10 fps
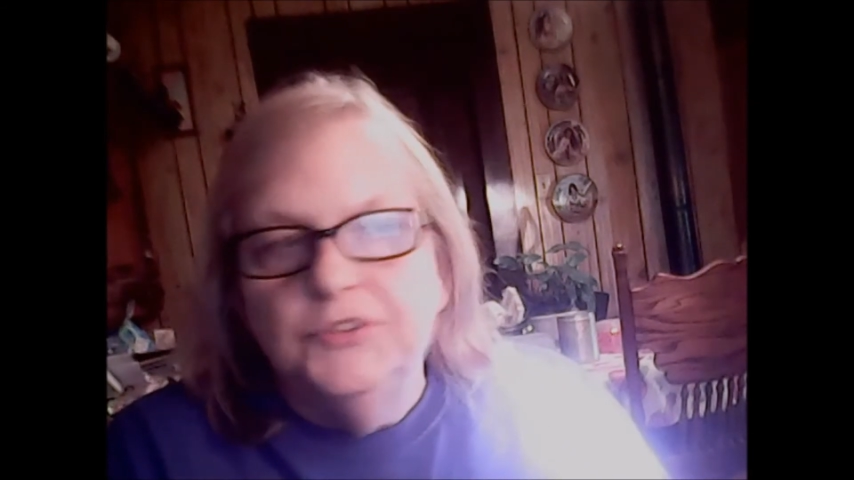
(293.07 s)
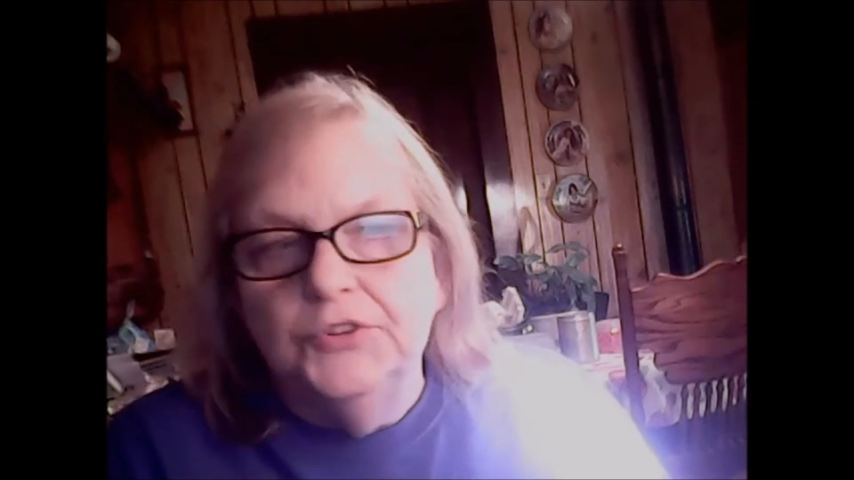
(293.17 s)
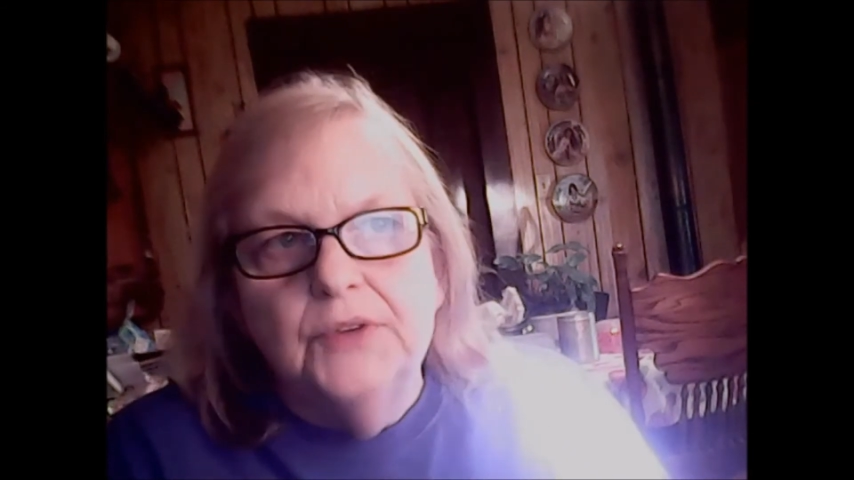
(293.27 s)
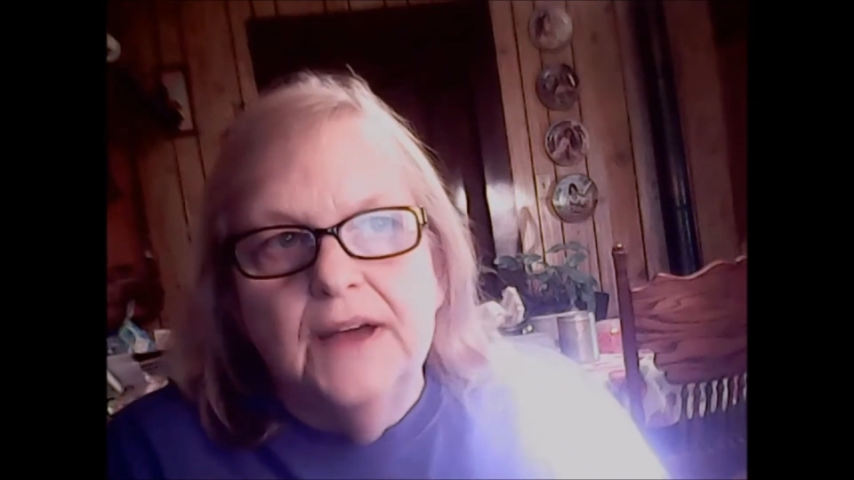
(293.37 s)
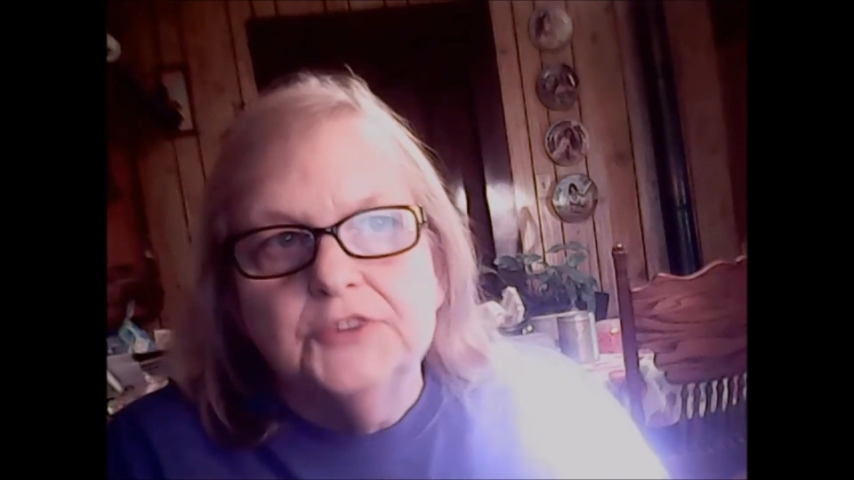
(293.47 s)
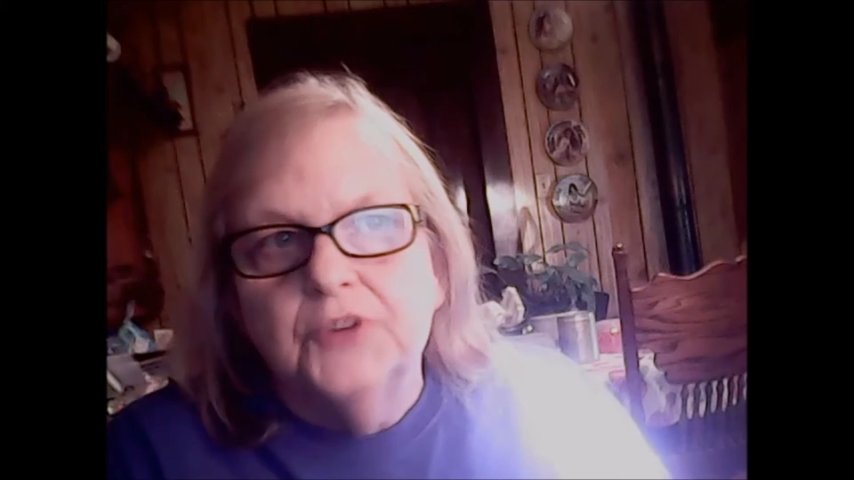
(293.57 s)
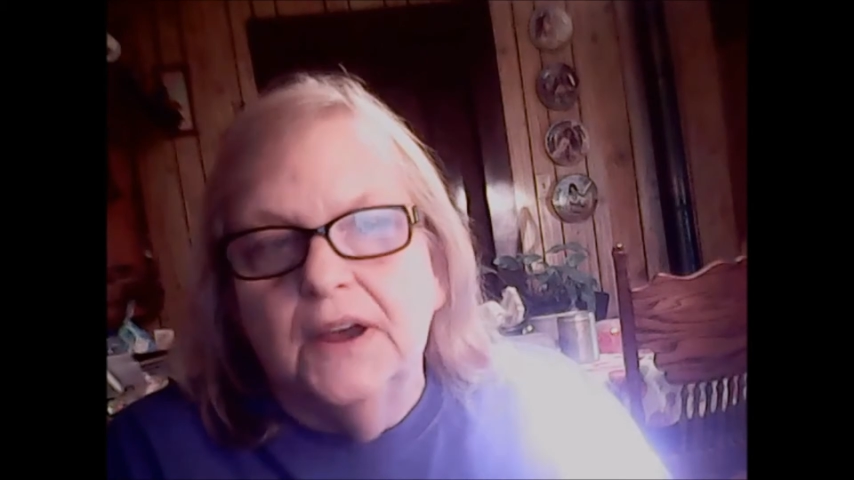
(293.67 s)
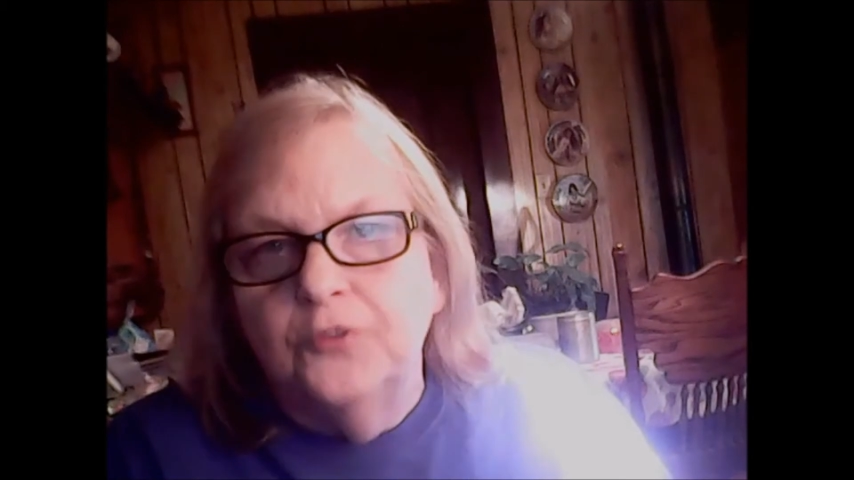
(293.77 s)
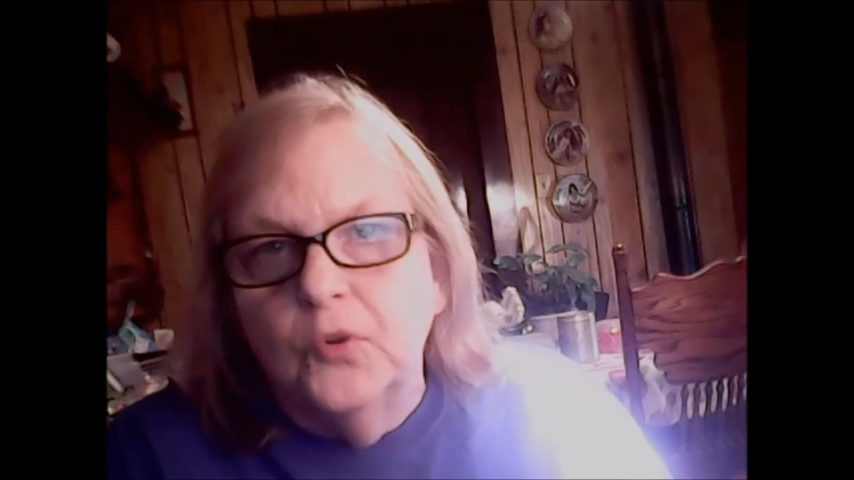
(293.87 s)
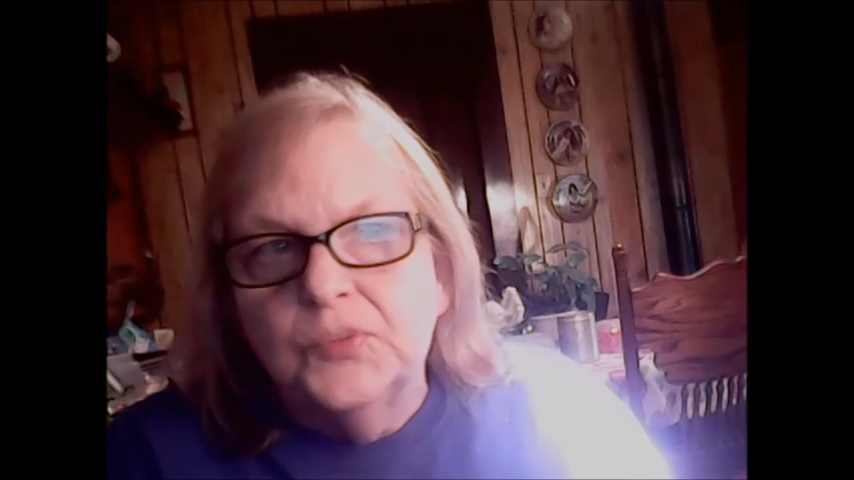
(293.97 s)
do not try to
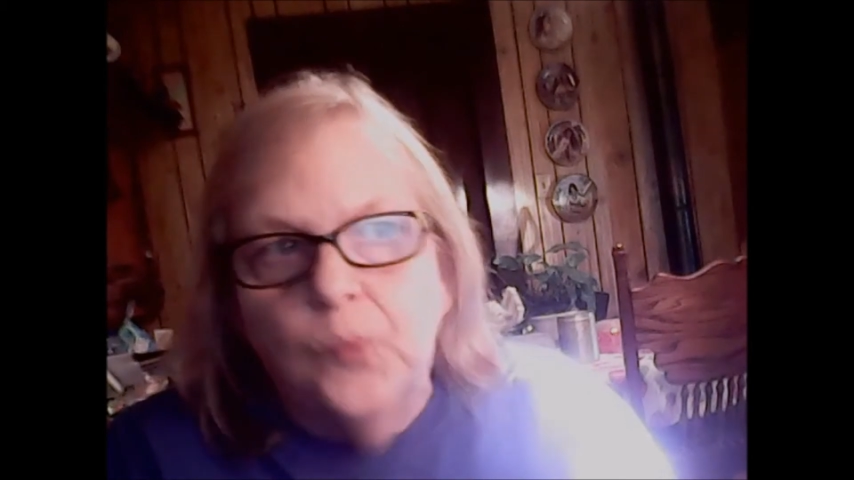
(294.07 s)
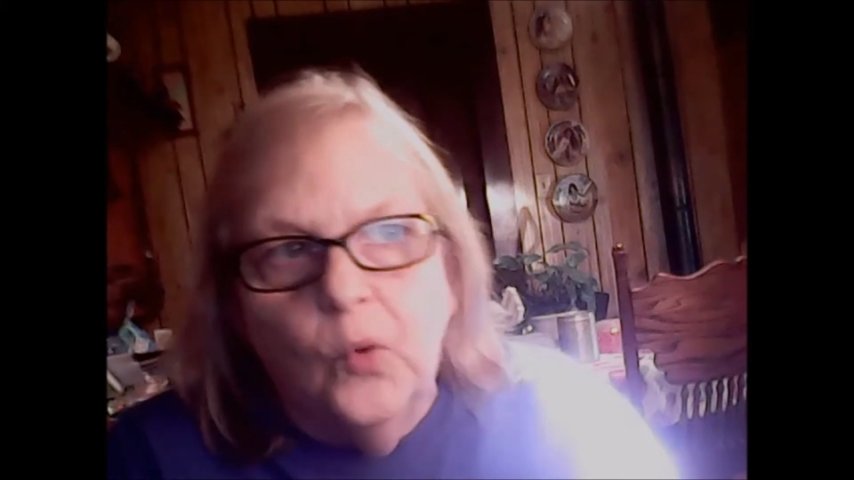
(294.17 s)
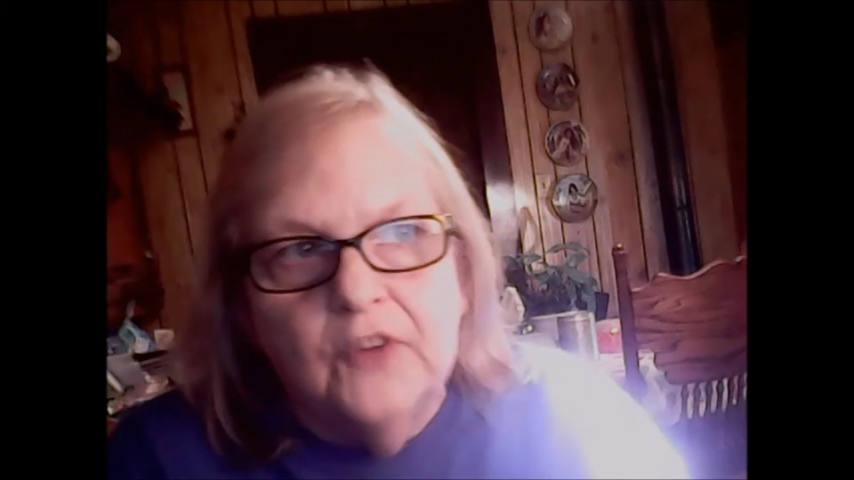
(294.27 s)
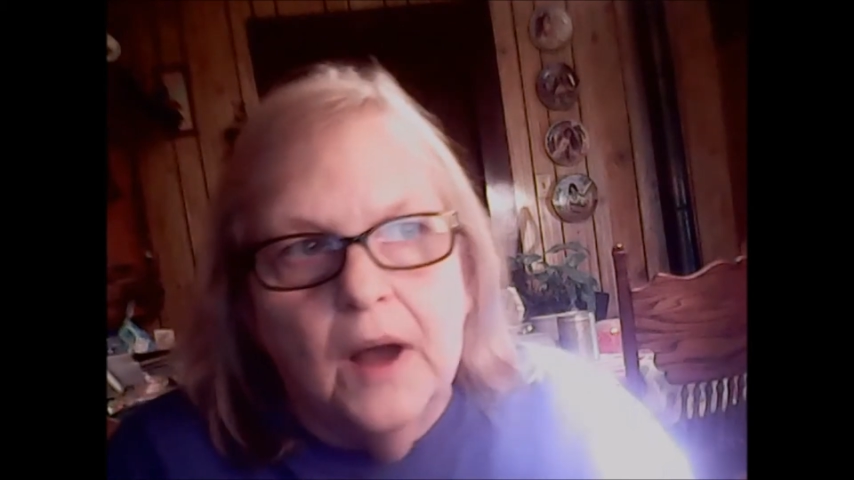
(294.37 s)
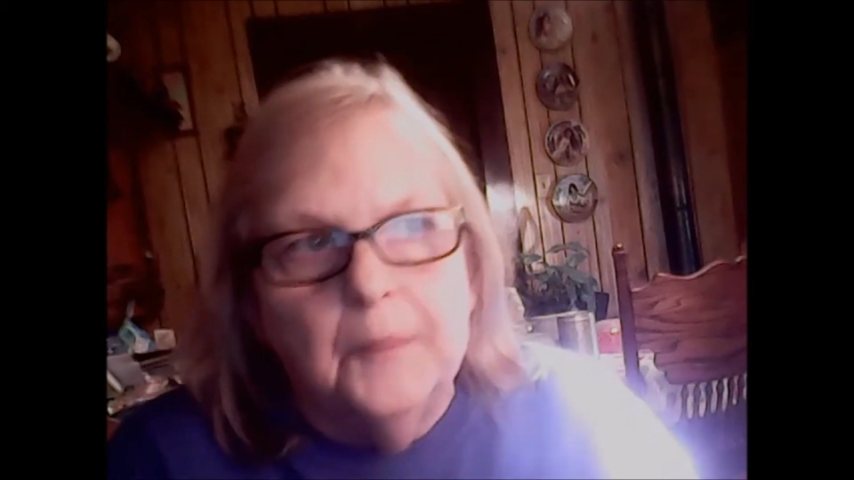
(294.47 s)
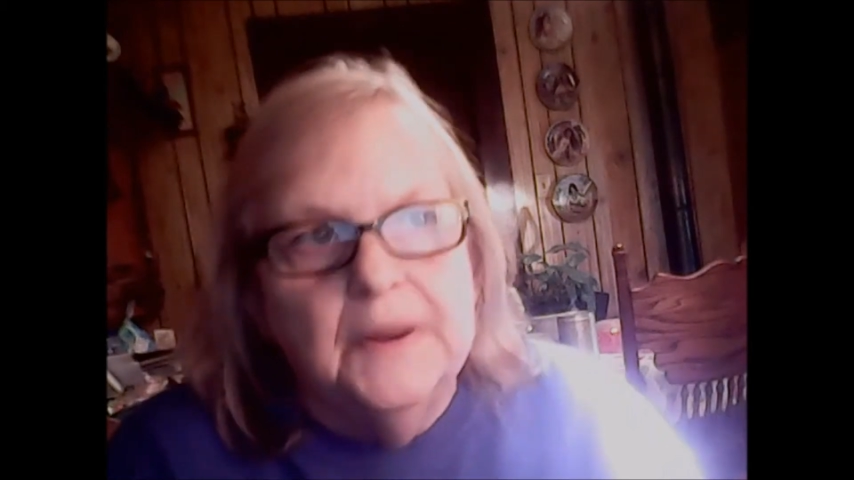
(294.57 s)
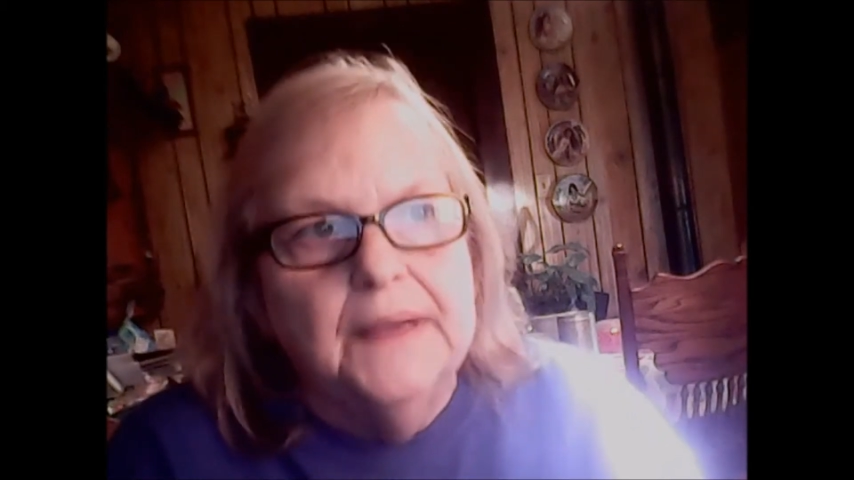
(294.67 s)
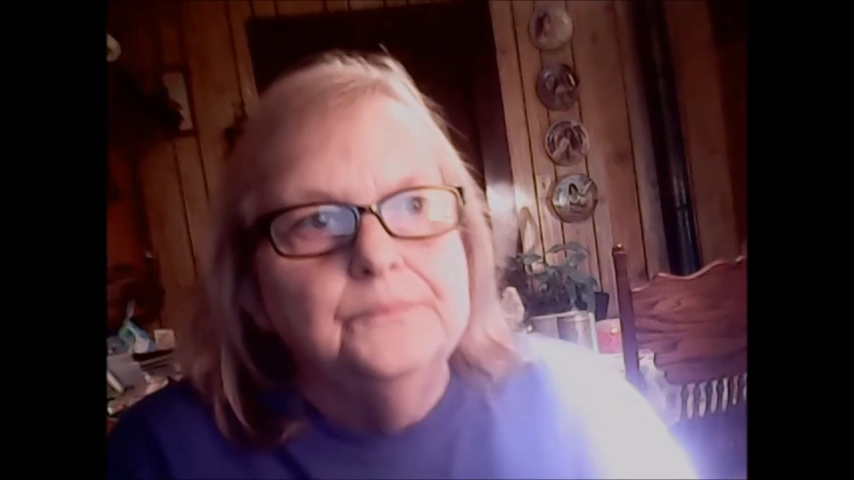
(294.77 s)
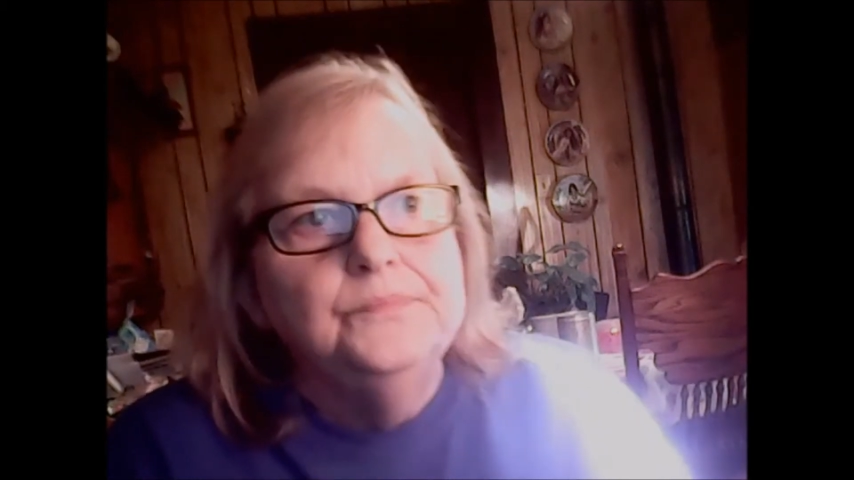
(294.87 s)
force more vomiting.